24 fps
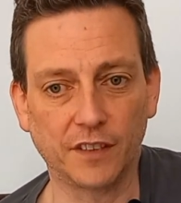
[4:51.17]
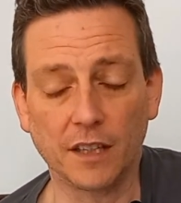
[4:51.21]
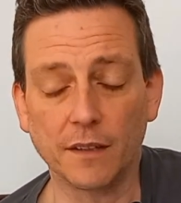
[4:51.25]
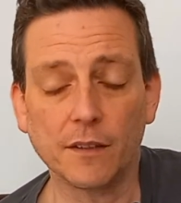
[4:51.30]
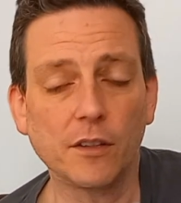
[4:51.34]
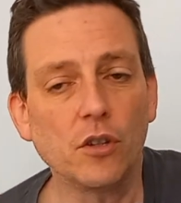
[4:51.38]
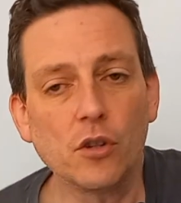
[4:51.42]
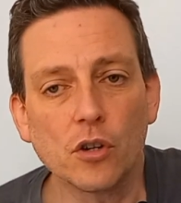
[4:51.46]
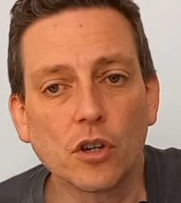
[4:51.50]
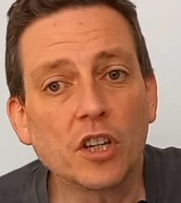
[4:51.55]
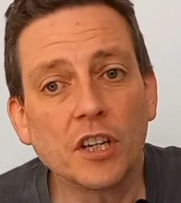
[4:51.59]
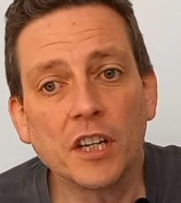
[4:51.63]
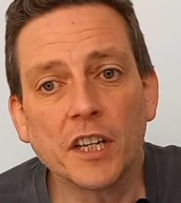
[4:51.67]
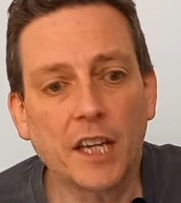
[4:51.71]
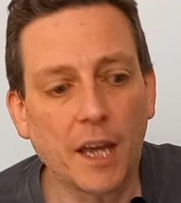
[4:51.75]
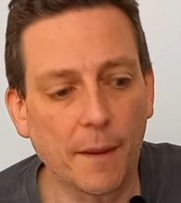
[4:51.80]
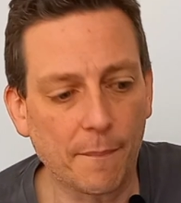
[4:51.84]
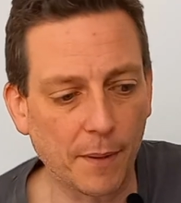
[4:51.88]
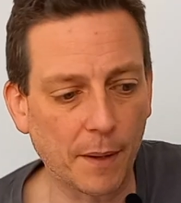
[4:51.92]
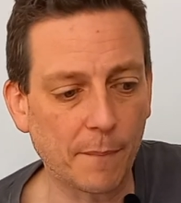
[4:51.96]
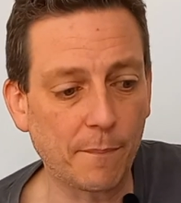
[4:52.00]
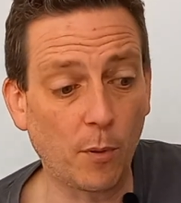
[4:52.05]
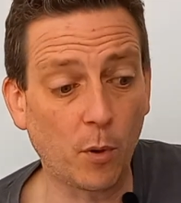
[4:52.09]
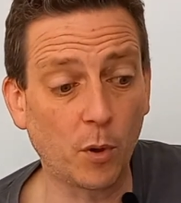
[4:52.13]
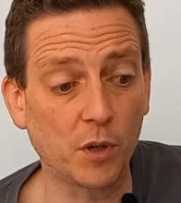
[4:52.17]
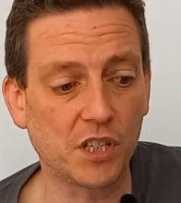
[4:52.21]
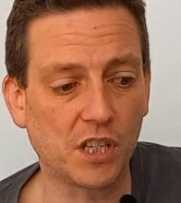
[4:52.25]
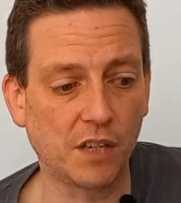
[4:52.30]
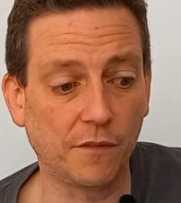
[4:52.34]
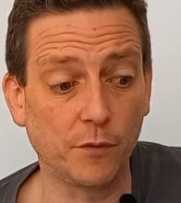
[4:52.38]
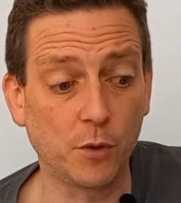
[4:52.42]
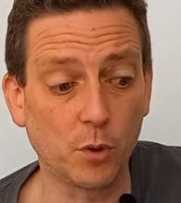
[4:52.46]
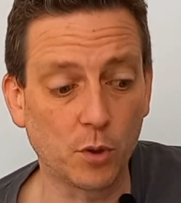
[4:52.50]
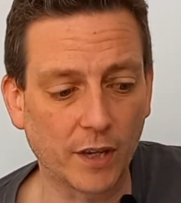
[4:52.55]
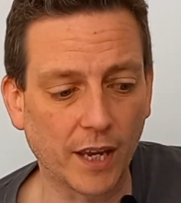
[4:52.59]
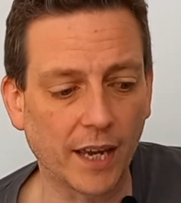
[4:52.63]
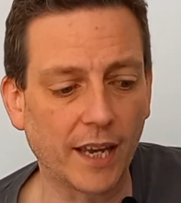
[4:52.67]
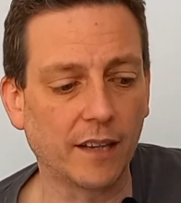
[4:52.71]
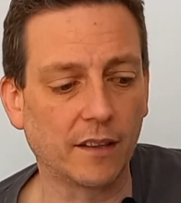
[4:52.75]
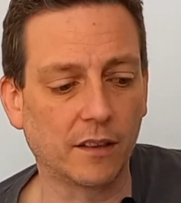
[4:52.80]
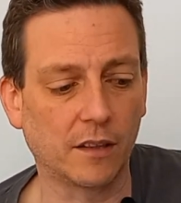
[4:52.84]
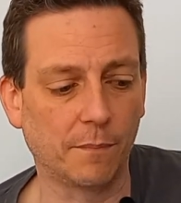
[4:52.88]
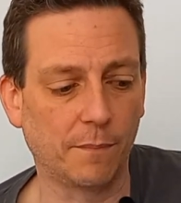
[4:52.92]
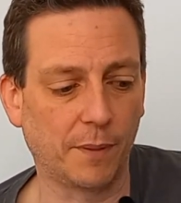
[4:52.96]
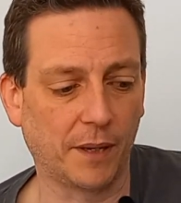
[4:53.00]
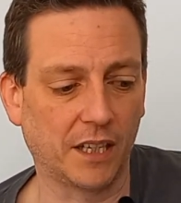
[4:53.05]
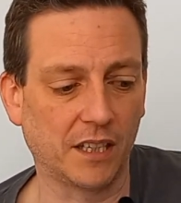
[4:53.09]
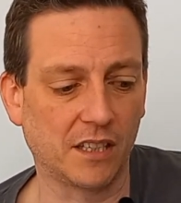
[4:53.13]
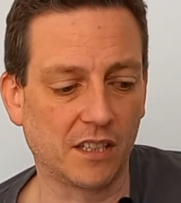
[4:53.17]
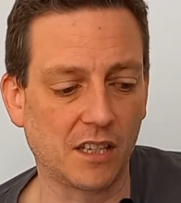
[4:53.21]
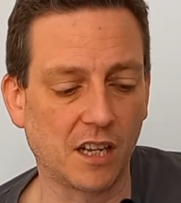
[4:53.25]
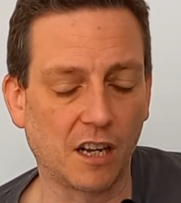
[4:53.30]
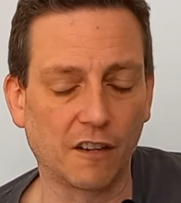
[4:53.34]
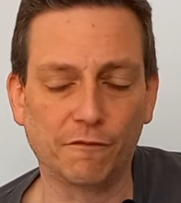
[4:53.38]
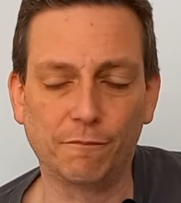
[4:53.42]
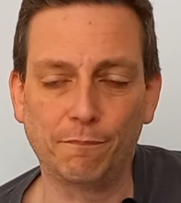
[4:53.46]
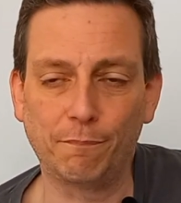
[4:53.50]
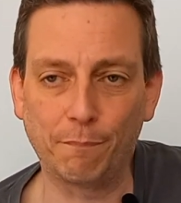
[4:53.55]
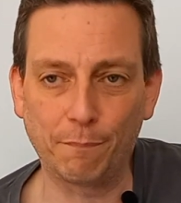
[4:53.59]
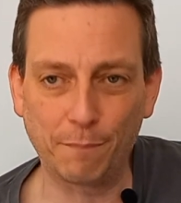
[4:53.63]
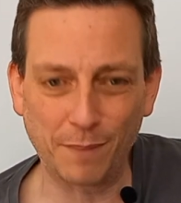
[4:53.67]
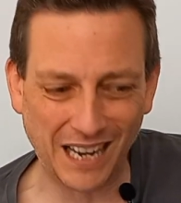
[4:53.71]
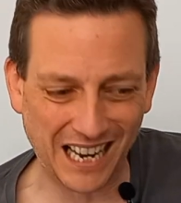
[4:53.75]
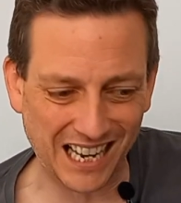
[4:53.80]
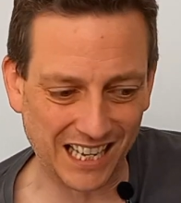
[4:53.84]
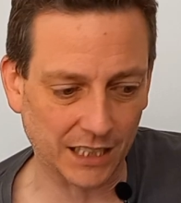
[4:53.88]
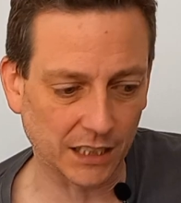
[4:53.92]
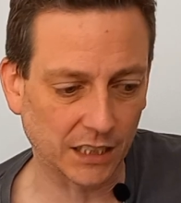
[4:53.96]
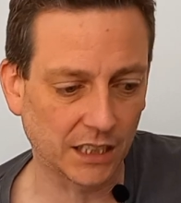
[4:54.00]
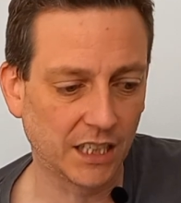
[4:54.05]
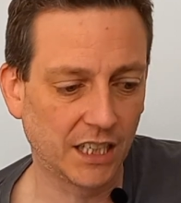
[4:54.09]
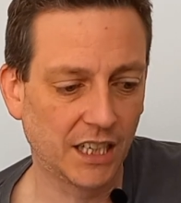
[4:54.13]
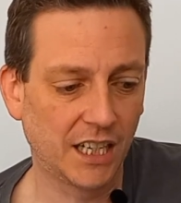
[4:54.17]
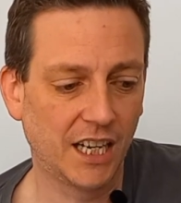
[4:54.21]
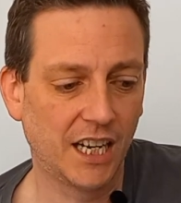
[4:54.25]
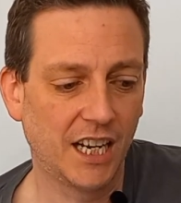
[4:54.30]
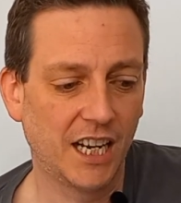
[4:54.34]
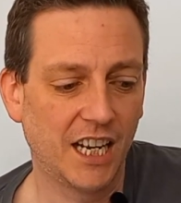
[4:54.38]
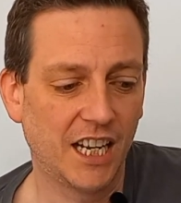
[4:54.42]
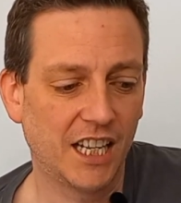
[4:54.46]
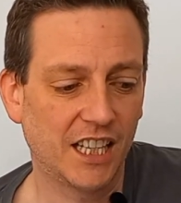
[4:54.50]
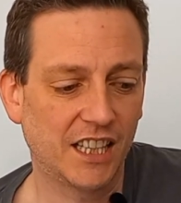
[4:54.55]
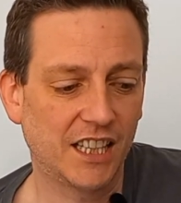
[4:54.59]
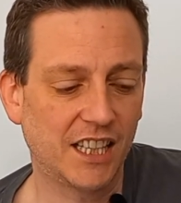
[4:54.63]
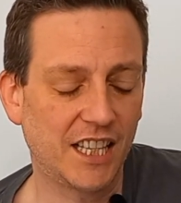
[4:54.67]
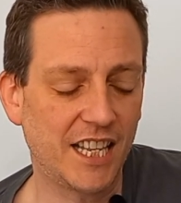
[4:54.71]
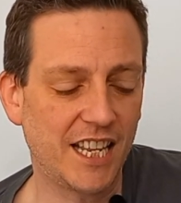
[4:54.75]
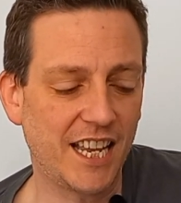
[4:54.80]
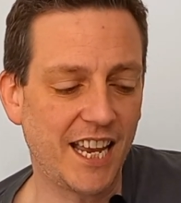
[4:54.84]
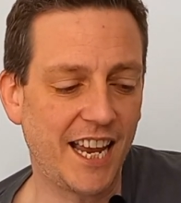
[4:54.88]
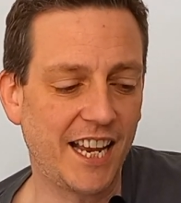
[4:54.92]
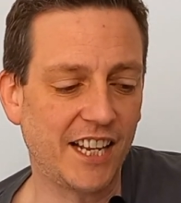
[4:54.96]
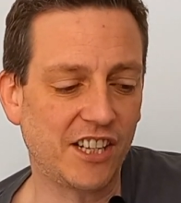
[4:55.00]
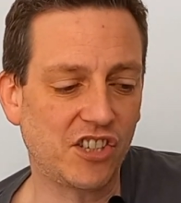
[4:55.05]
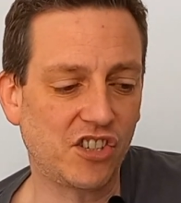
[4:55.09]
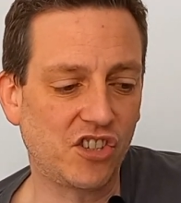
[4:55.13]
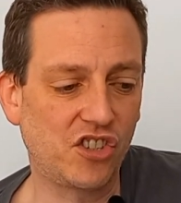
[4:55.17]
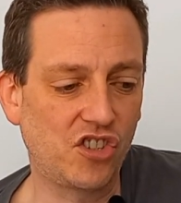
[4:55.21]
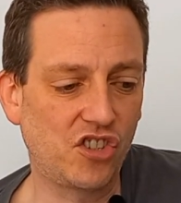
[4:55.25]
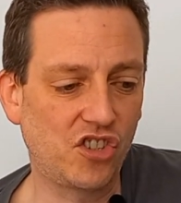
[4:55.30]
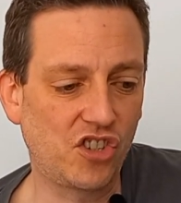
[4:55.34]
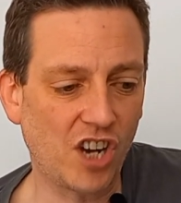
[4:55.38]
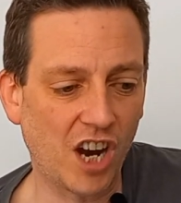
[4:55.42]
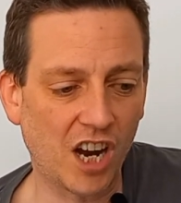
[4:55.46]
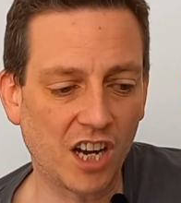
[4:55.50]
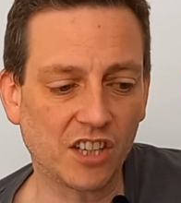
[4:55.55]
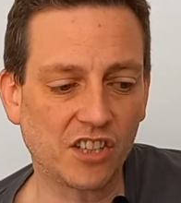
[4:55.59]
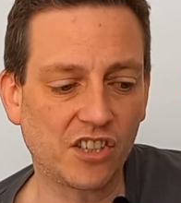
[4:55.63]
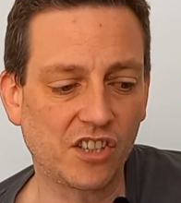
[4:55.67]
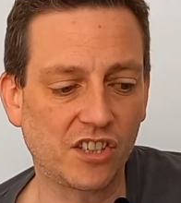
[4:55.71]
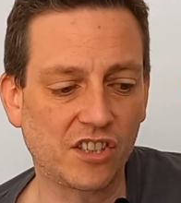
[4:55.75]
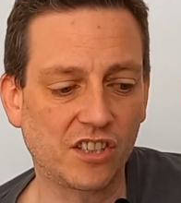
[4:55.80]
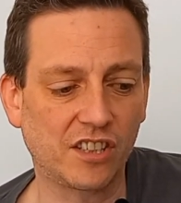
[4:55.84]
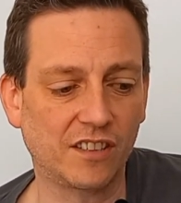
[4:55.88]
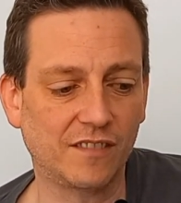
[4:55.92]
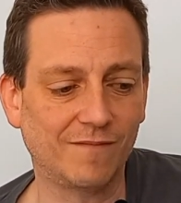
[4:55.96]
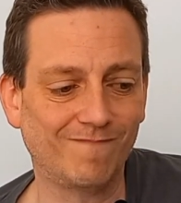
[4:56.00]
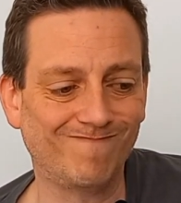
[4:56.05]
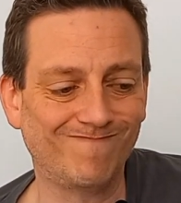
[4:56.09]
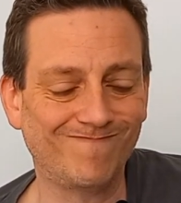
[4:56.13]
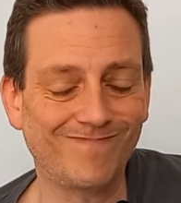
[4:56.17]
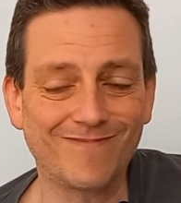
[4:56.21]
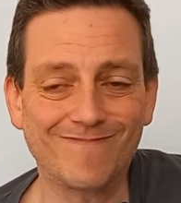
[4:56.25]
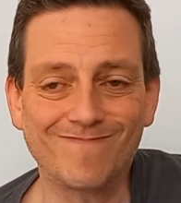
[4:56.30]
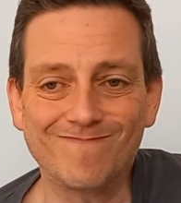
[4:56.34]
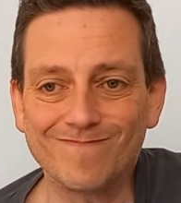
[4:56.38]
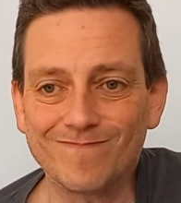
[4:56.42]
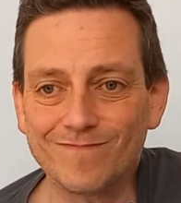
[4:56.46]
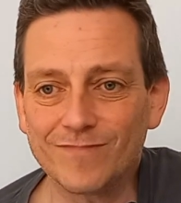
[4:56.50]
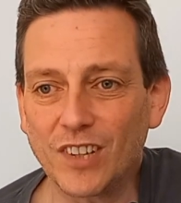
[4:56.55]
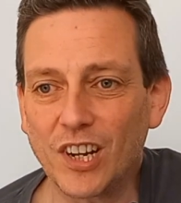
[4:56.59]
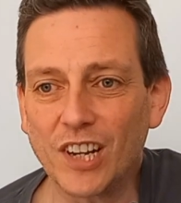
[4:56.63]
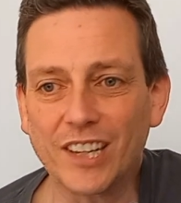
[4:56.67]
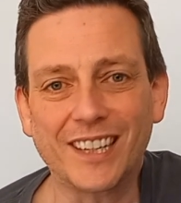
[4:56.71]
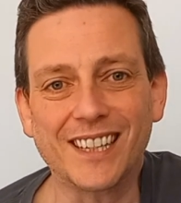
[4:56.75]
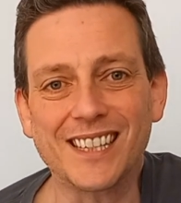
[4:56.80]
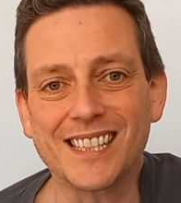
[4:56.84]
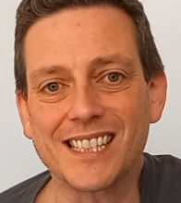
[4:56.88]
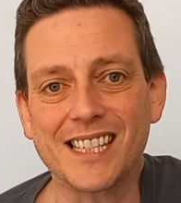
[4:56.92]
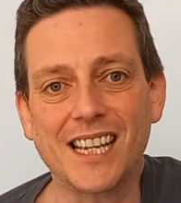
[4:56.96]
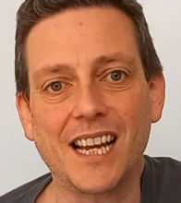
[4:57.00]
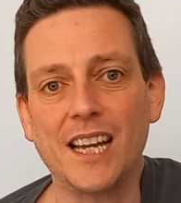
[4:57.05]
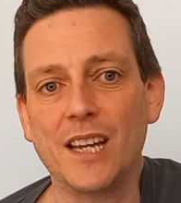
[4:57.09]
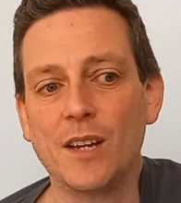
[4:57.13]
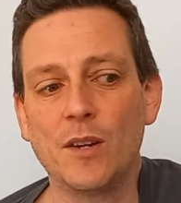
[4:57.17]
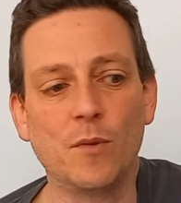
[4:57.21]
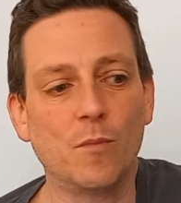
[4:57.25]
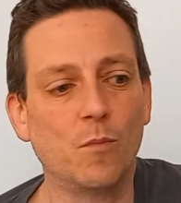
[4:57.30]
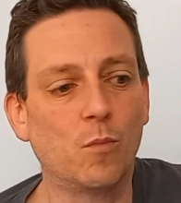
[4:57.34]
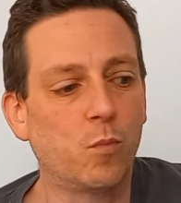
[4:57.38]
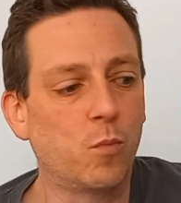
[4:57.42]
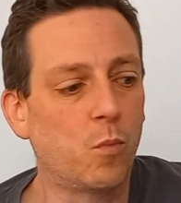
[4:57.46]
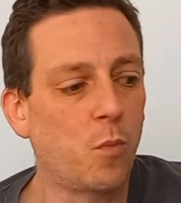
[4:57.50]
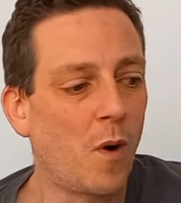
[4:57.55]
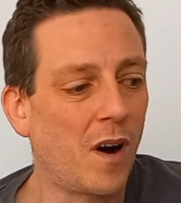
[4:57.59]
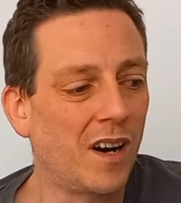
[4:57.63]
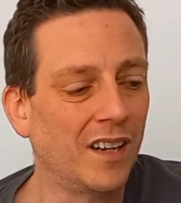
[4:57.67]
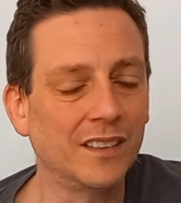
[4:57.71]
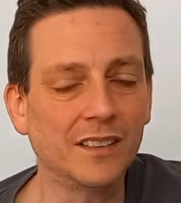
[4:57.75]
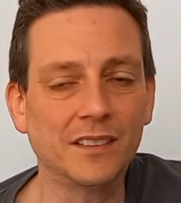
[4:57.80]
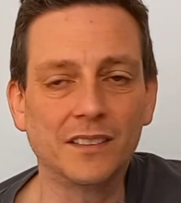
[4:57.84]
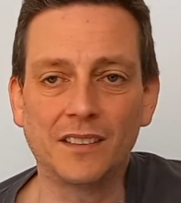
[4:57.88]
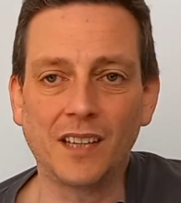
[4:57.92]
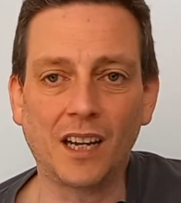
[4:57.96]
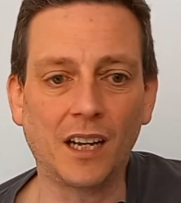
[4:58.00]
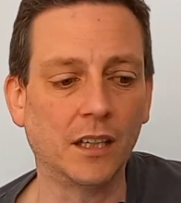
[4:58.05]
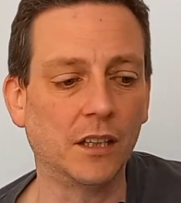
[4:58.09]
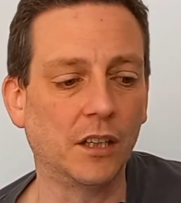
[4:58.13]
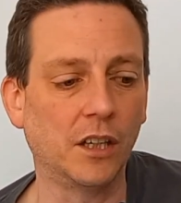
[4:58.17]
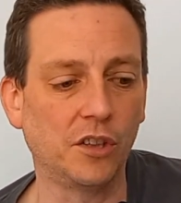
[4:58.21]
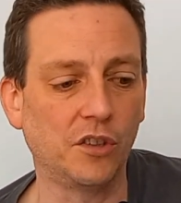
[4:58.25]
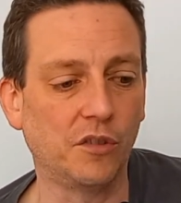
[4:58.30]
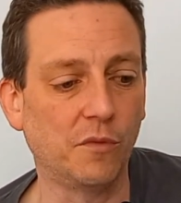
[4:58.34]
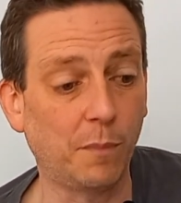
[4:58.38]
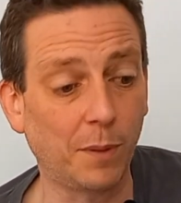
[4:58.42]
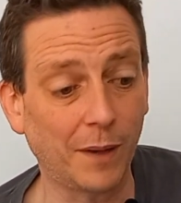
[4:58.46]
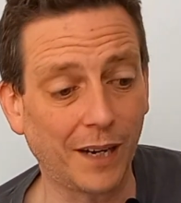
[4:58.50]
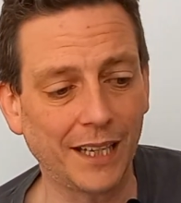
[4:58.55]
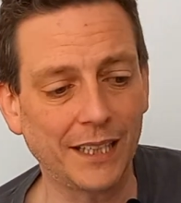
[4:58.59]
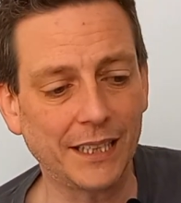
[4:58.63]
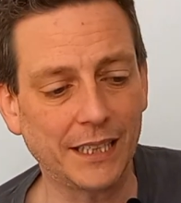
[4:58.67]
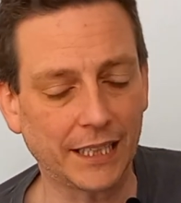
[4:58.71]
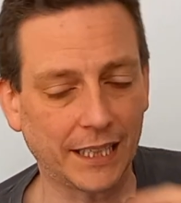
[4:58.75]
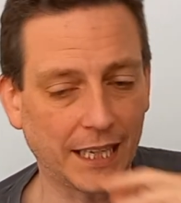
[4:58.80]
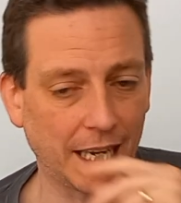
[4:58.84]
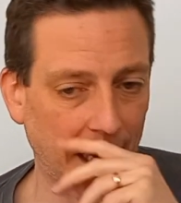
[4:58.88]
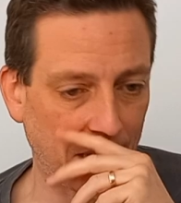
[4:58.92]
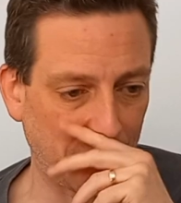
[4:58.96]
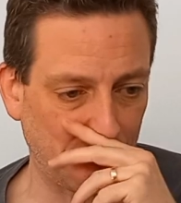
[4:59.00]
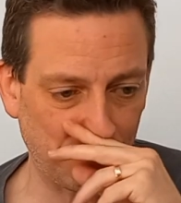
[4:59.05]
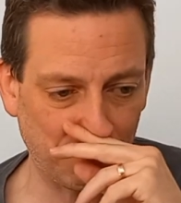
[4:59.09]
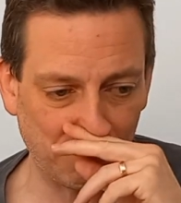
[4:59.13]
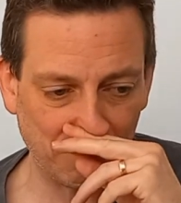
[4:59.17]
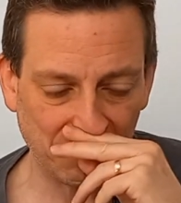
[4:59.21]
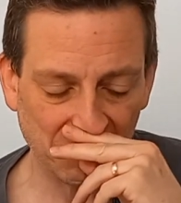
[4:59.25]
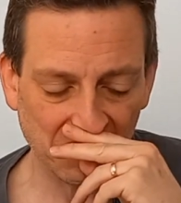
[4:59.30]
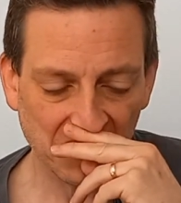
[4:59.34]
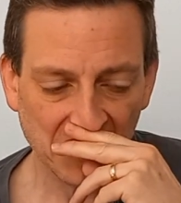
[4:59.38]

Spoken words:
You're going to get big points if you get the bigger stuff, but it's just like I say, one and done. You've played the game,